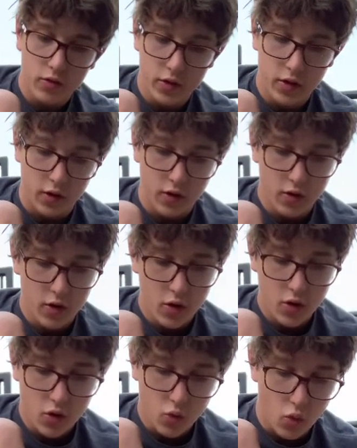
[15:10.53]
Here.
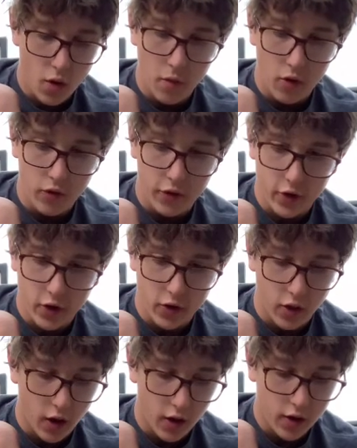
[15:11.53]
One more for good
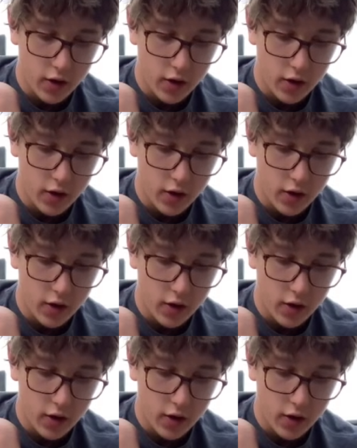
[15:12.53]
luck.